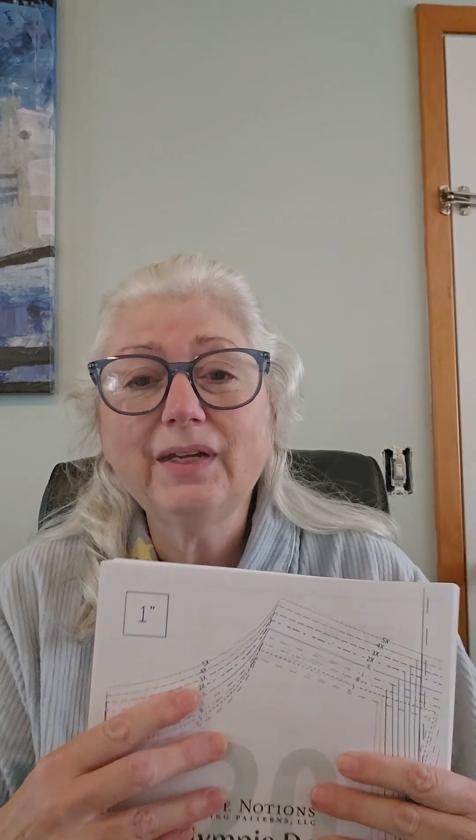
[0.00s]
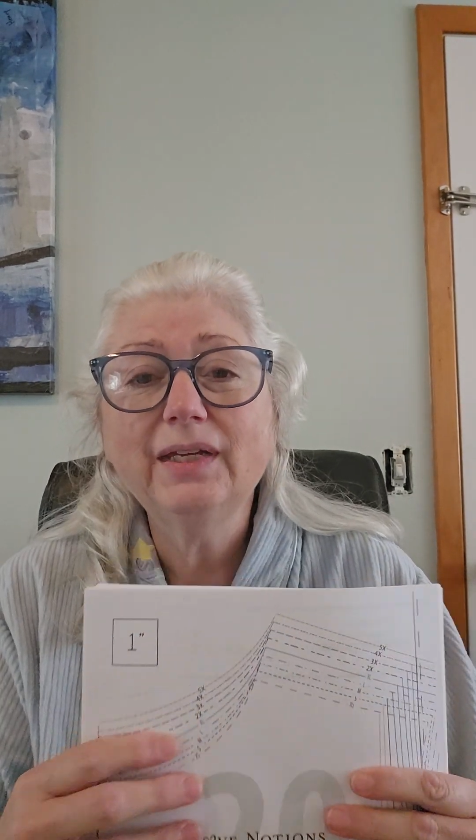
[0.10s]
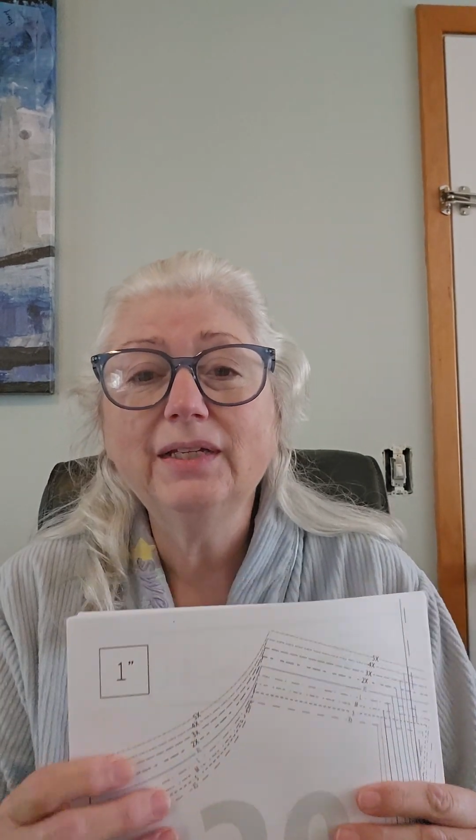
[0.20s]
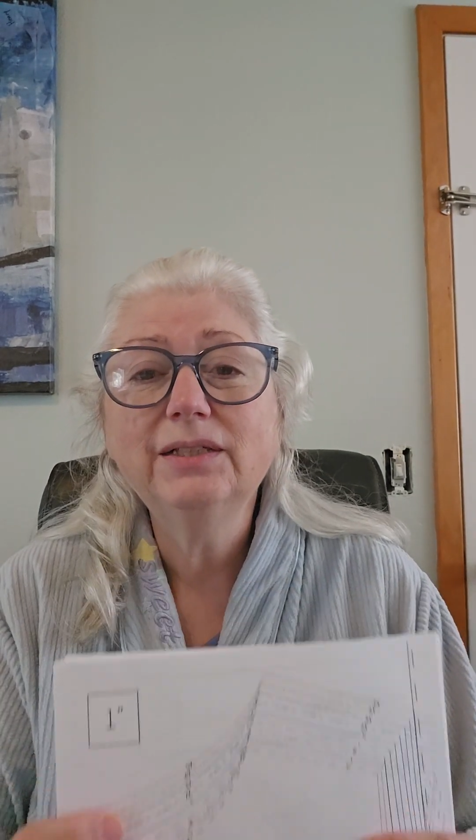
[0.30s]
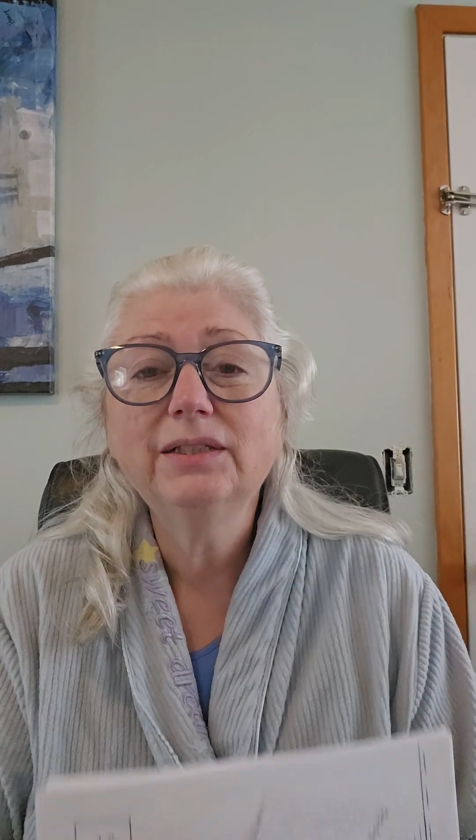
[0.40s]

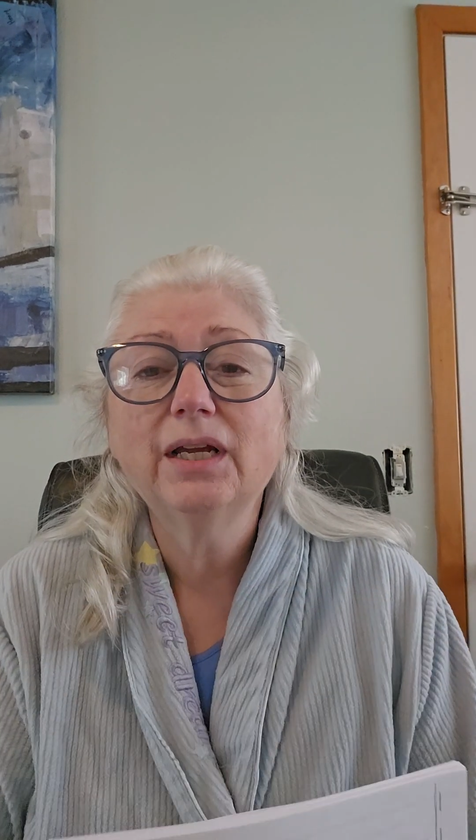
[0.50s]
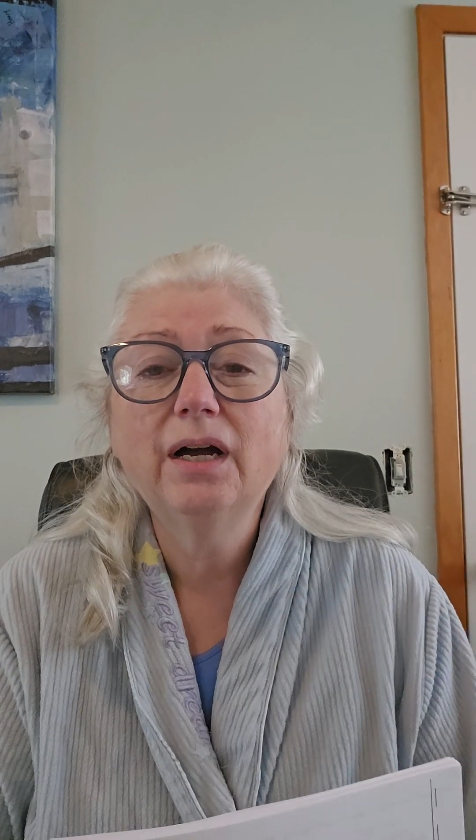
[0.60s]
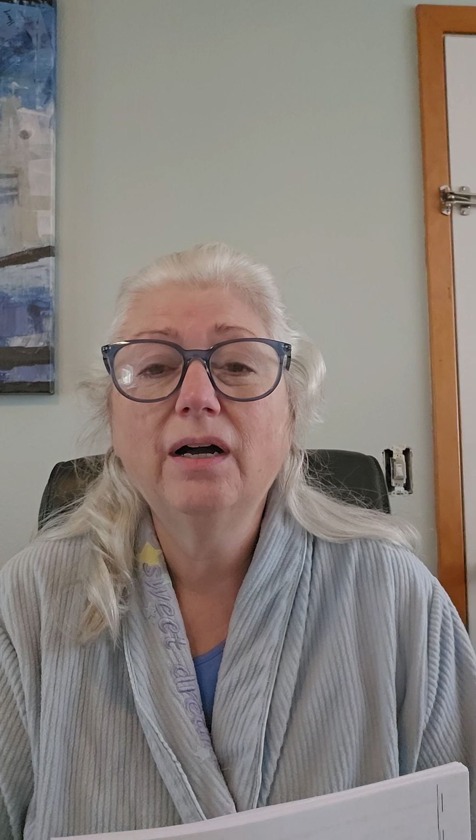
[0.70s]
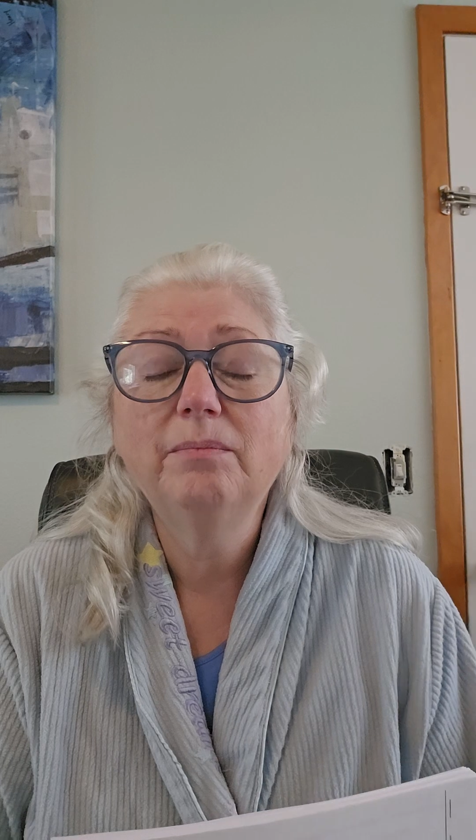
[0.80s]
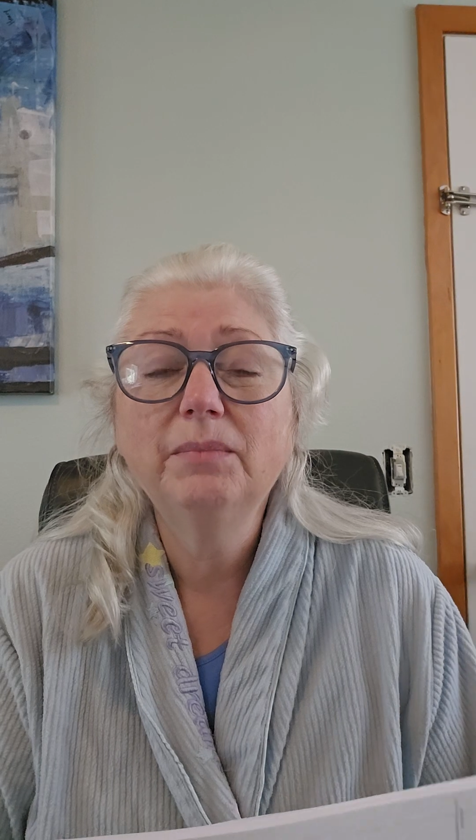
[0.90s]
is
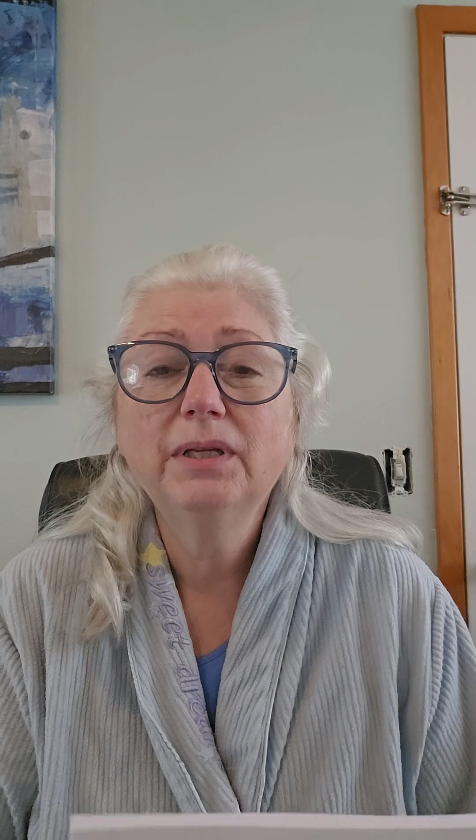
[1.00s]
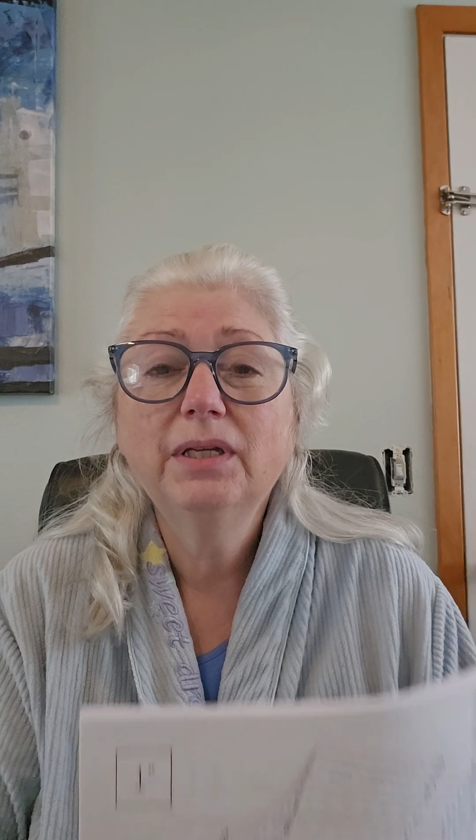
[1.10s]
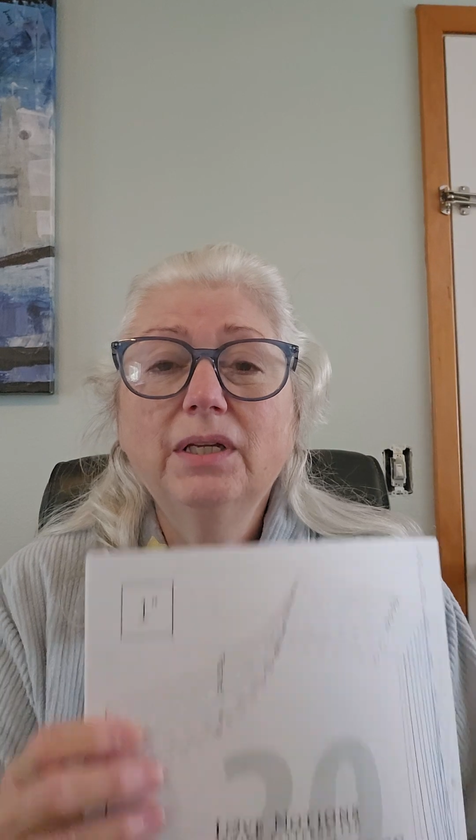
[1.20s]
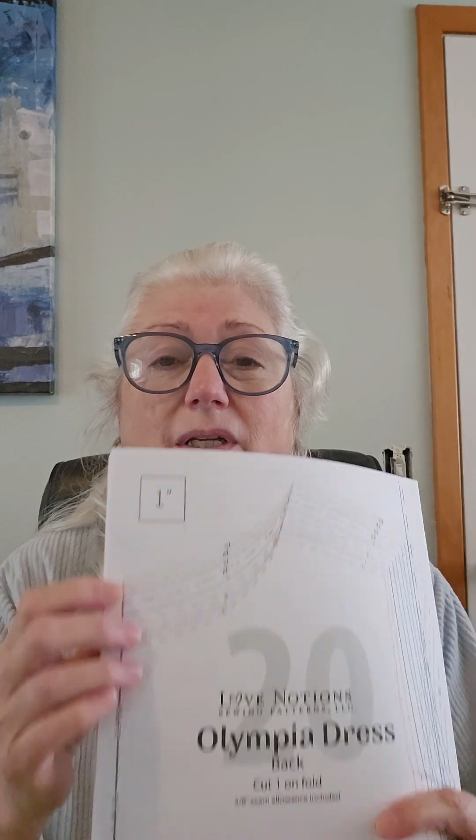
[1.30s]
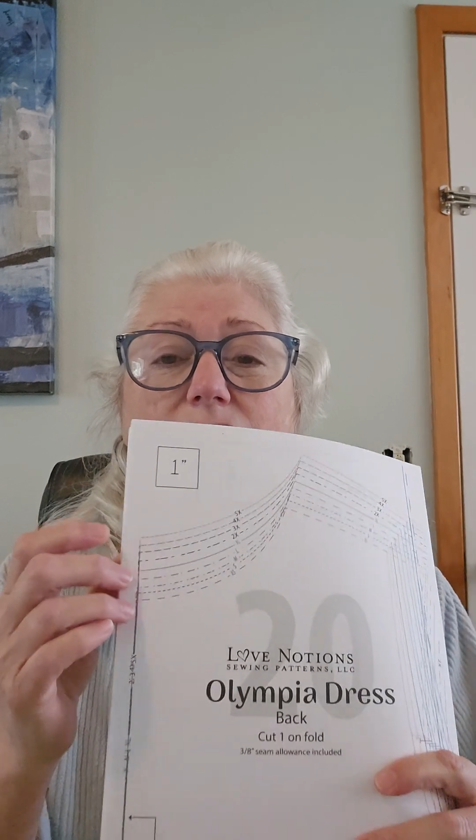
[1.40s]

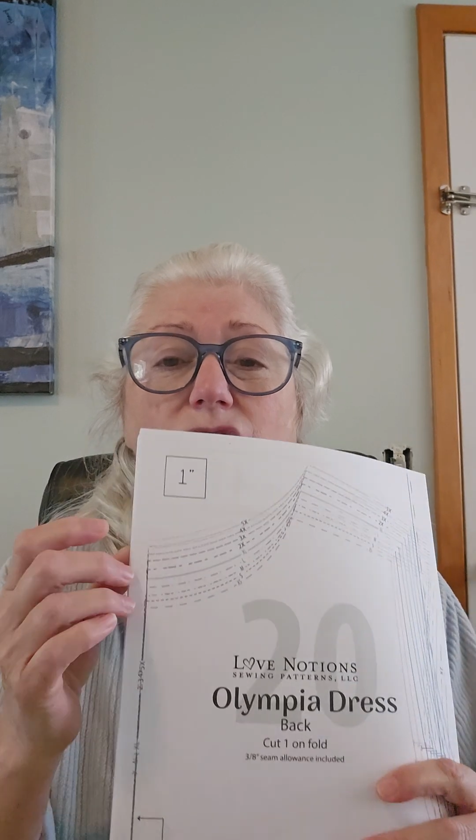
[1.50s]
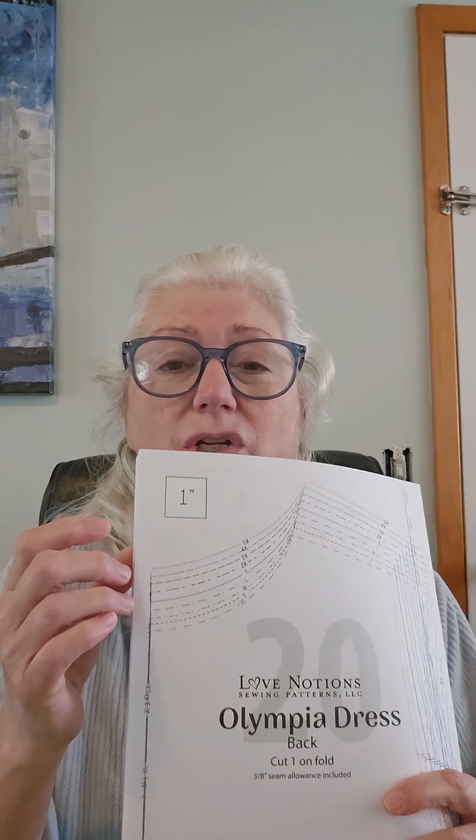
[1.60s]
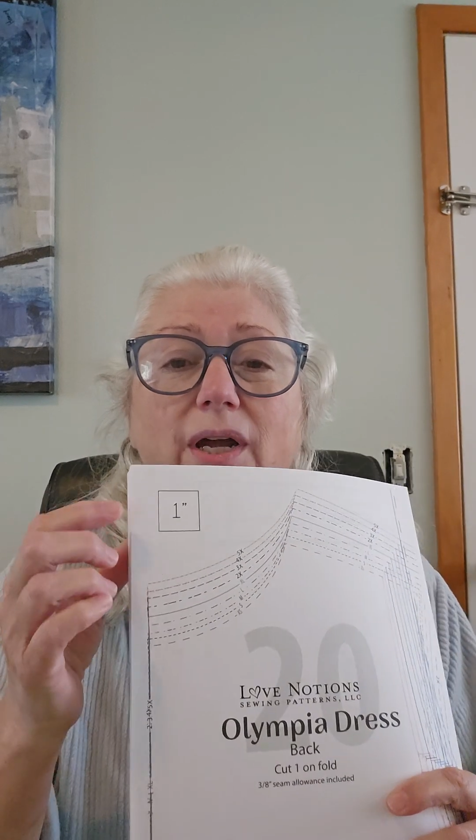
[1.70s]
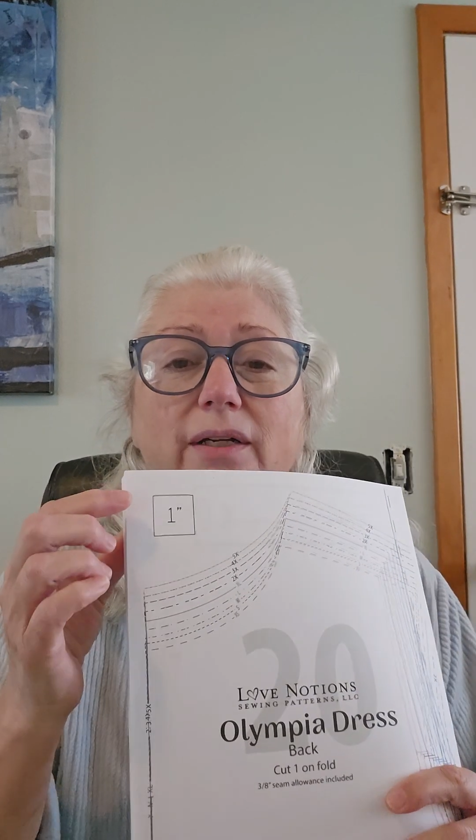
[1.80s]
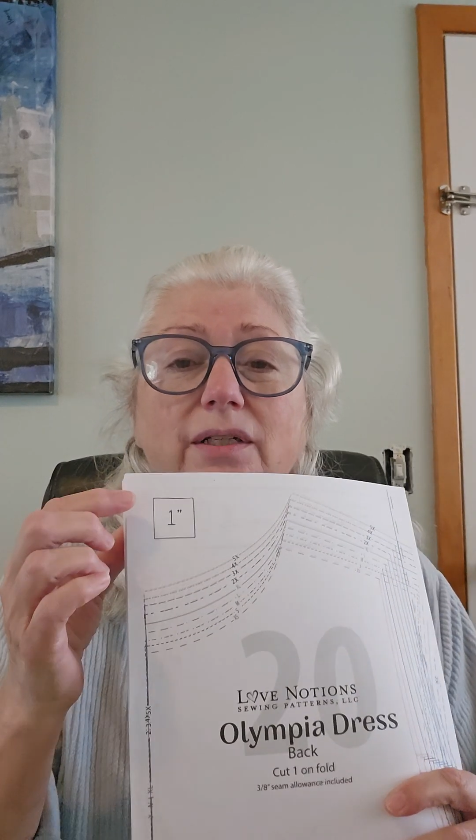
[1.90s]

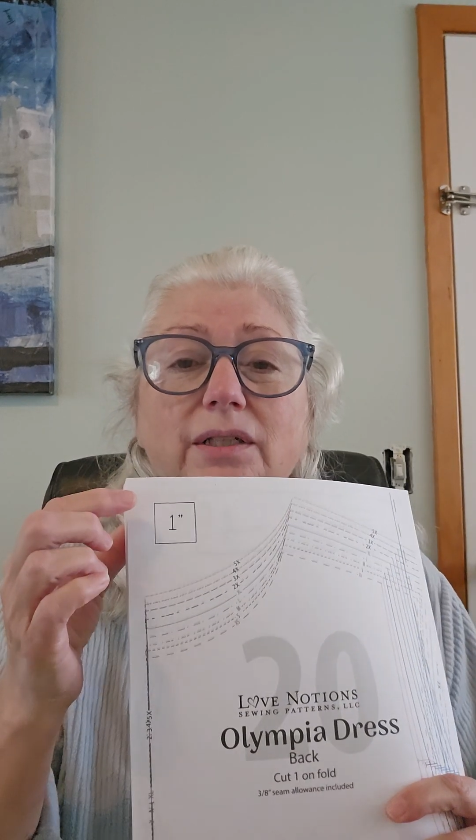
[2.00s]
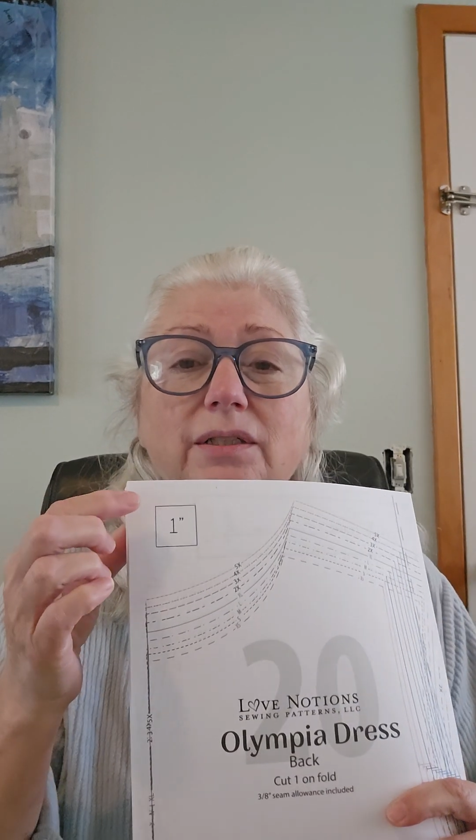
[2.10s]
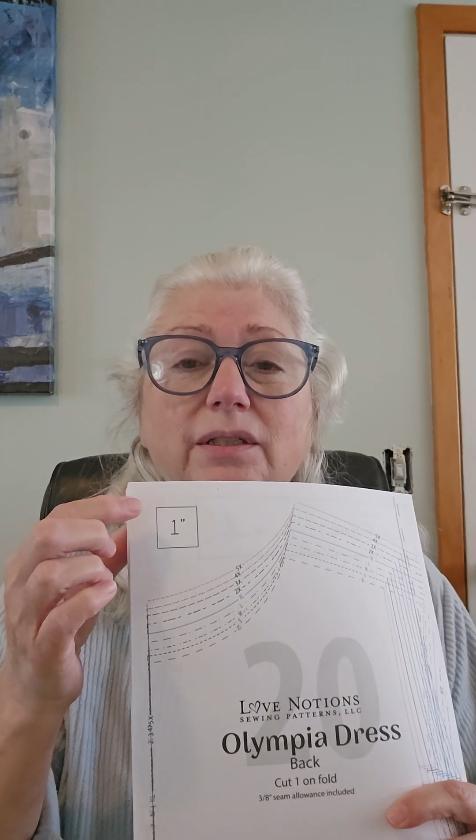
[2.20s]
check